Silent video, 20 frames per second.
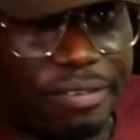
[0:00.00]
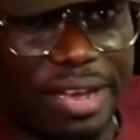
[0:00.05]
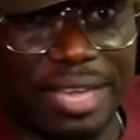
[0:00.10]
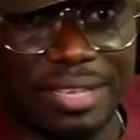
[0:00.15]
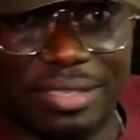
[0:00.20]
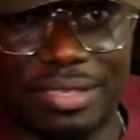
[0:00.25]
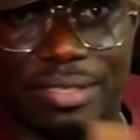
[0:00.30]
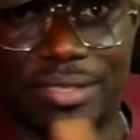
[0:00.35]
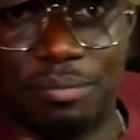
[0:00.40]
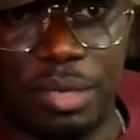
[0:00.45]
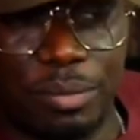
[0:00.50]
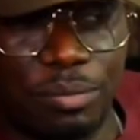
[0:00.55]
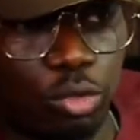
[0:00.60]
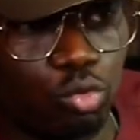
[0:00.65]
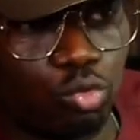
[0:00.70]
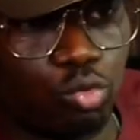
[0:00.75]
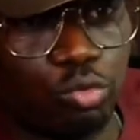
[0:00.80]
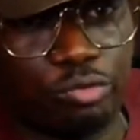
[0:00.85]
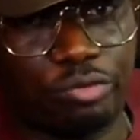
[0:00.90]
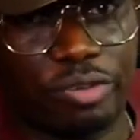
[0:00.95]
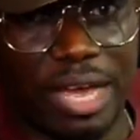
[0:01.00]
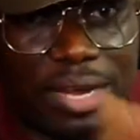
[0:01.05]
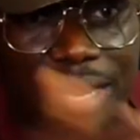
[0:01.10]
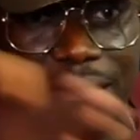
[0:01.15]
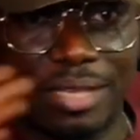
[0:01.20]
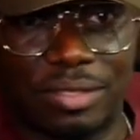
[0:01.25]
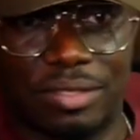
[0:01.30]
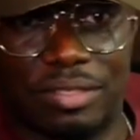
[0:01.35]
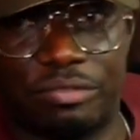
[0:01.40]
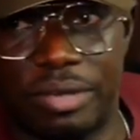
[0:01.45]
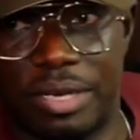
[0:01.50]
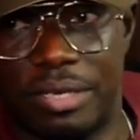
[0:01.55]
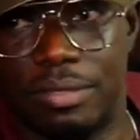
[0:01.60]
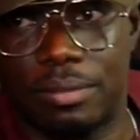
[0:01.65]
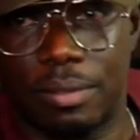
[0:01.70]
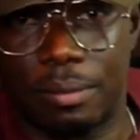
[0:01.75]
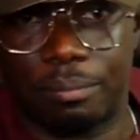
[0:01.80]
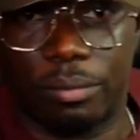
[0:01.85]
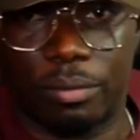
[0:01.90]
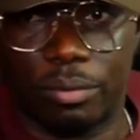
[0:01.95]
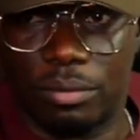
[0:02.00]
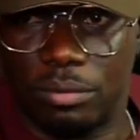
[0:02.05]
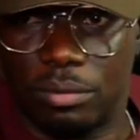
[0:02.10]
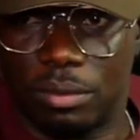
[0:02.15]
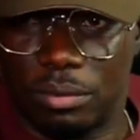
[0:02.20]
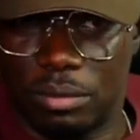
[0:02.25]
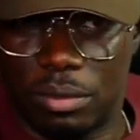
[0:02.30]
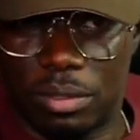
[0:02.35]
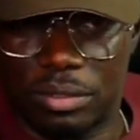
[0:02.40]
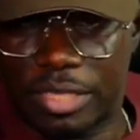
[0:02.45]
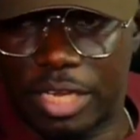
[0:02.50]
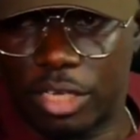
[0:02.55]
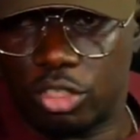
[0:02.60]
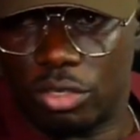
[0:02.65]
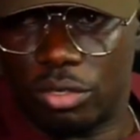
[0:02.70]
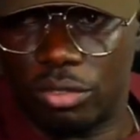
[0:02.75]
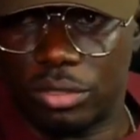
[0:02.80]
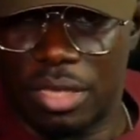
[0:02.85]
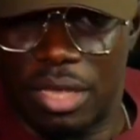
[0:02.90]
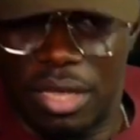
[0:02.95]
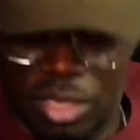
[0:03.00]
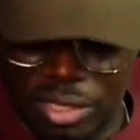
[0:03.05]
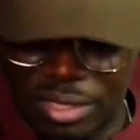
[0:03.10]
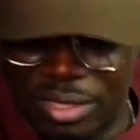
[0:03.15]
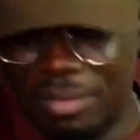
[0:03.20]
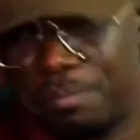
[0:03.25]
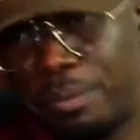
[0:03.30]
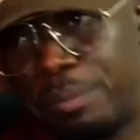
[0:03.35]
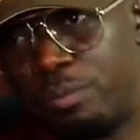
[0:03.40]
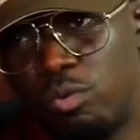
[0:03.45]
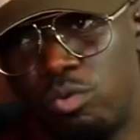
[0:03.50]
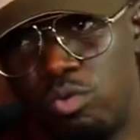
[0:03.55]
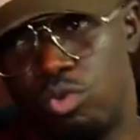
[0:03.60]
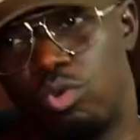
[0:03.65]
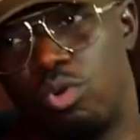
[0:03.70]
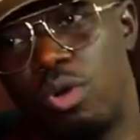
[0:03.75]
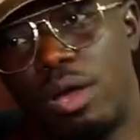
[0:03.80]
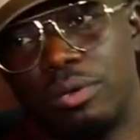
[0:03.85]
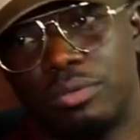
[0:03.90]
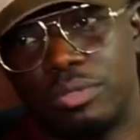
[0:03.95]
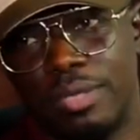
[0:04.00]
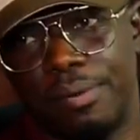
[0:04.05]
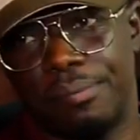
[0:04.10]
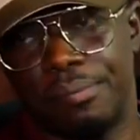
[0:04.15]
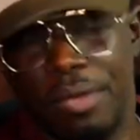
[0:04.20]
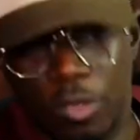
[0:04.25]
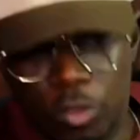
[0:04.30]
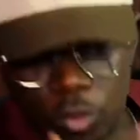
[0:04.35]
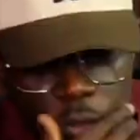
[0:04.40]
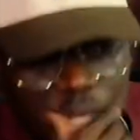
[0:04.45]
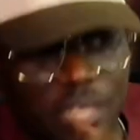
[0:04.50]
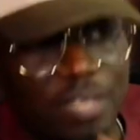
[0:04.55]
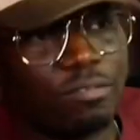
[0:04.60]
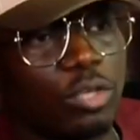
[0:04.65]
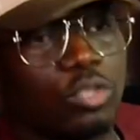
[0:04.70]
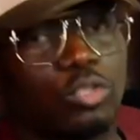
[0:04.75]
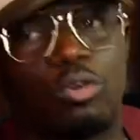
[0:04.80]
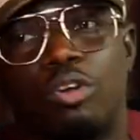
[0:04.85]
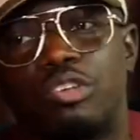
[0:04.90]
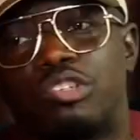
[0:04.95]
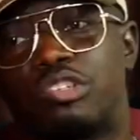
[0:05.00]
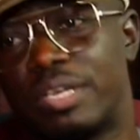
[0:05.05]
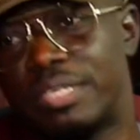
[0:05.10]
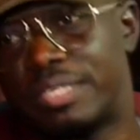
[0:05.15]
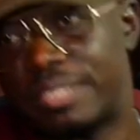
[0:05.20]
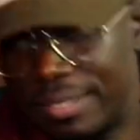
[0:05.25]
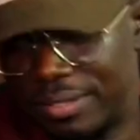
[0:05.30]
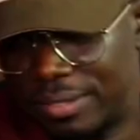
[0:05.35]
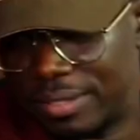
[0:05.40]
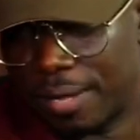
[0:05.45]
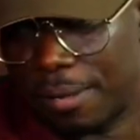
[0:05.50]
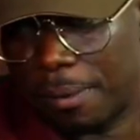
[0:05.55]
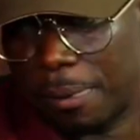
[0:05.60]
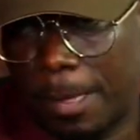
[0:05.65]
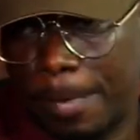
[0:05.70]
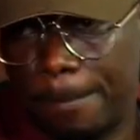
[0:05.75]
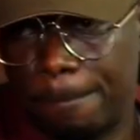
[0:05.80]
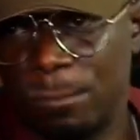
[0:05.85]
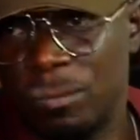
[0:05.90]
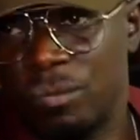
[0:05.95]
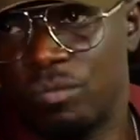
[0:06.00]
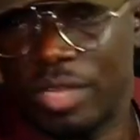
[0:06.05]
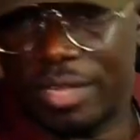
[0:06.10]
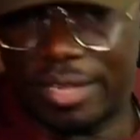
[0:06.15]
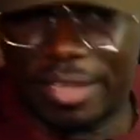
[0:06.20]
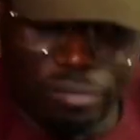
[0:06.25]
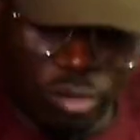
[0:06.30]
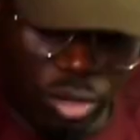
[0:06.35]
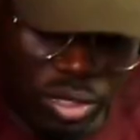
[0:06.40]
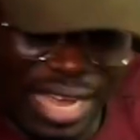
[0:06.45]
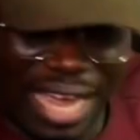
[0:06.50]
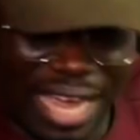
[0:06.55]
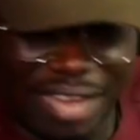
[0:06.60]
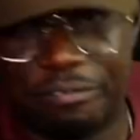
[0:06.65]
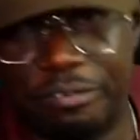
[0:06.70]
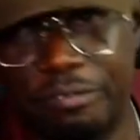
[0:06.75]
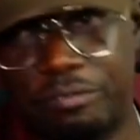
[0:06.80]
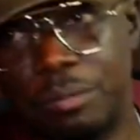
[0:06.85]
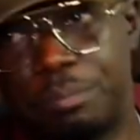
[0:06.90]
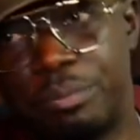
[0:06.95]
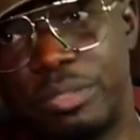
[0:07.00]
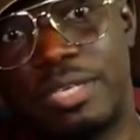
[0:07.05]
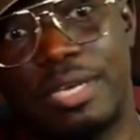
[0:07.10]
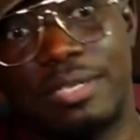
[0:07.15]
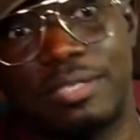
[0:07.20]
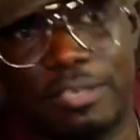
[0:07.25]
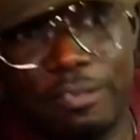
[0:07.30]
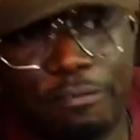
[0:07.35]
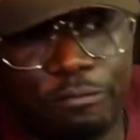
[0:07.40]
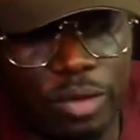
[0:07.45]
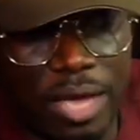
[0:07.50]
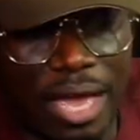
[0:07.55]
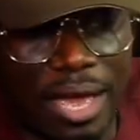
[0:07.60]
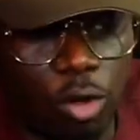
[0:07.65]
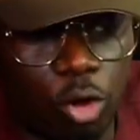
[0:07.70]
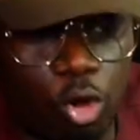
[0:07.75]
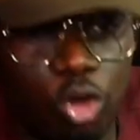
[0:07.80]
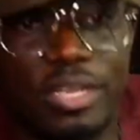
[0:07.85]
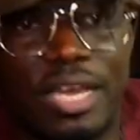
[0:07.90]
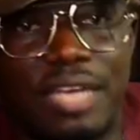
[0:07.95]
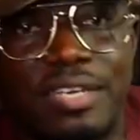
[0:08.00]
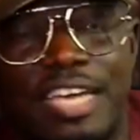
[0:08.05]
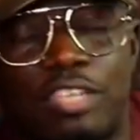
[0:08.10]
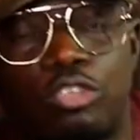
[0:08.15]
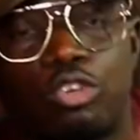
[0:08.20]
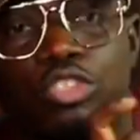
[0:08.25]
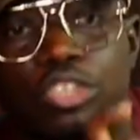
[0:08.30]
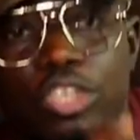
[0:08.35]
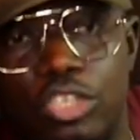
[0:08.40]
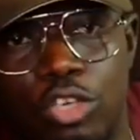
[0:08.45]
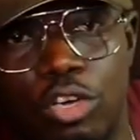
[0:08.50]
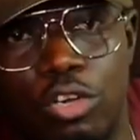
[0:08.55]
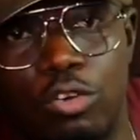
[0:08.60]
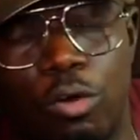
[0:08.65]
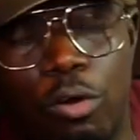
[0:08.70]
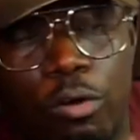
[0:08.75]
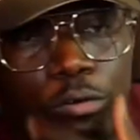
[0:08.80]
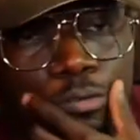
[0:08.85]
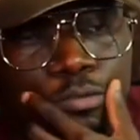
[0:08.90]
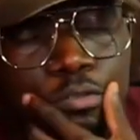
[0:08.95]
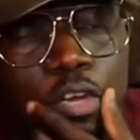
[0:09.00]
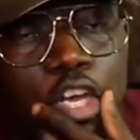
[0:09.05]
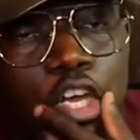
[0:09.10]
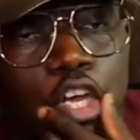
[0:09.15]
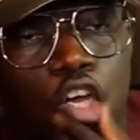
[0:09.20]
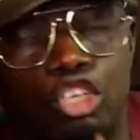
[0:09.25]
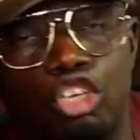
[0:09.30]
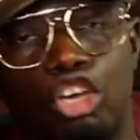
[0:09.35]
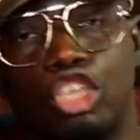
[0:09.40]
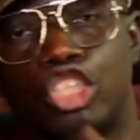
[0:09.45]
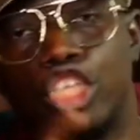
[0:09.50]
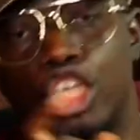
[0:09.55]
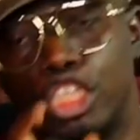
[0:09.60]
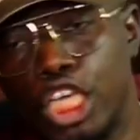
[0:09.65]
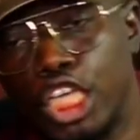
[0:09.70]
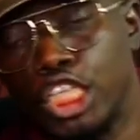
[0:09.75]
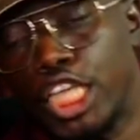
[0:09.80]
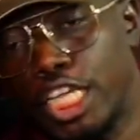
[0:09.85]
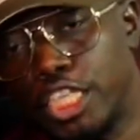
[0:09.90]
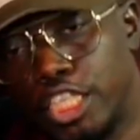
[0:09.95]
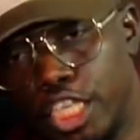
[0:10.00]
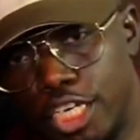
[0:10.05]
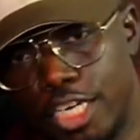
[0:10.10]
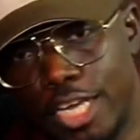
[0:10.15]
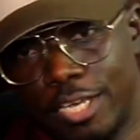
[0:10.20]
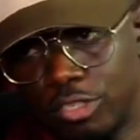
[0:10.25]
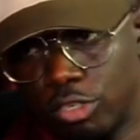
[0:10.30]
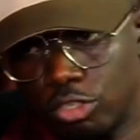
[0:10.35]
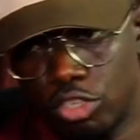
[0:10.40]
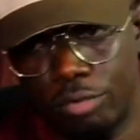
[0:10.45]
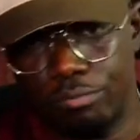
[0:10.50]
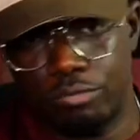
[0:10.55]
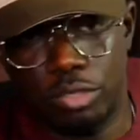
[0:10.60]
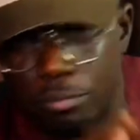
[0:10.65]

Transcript: there are vans, maybe 2 vans at different sections, people will go out now. So give us cultural center. Give us at 50%. If you are under the association of your state entertainers or